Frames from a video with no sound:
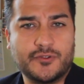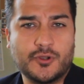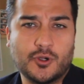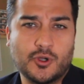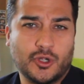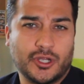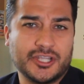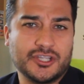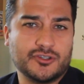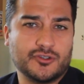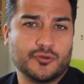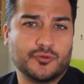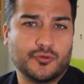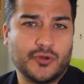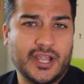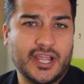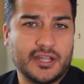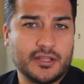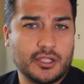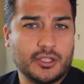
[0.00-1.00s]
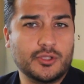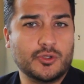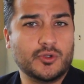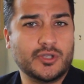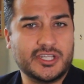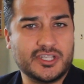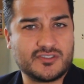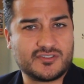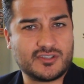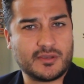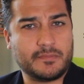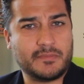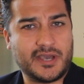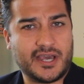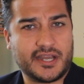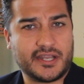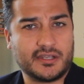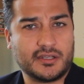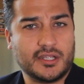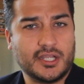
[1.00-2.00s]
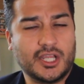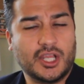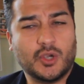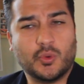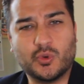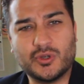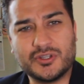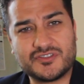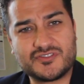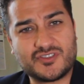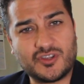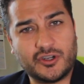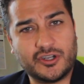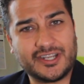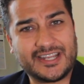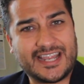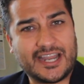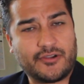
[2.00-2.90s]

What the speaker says: looking to rent, you need somebody with certain